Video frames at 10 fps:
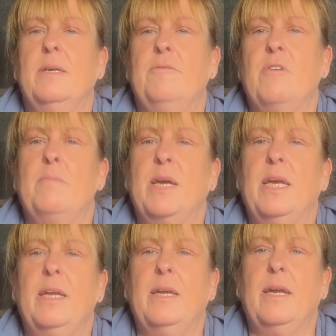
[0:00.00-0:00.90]
for a
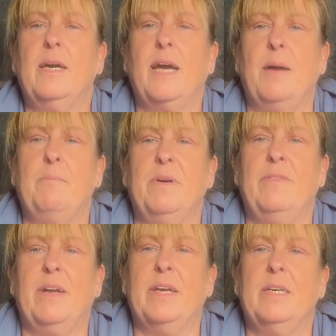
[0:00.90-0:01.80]
beginner camper
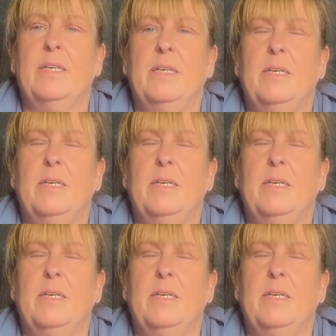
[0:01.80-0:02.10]
vanner